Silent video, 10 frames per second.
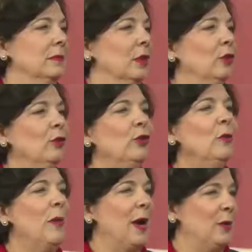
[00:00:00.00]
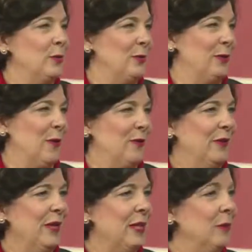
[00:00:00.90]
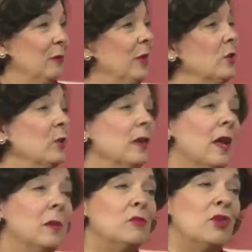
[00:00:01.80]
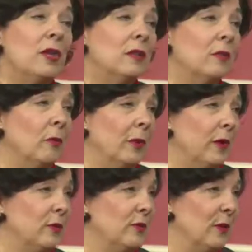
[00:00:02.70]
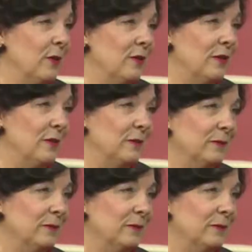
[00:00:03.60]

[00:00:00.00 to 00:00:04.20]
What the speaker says: Learn about yourself, because we're not objective about ourselves.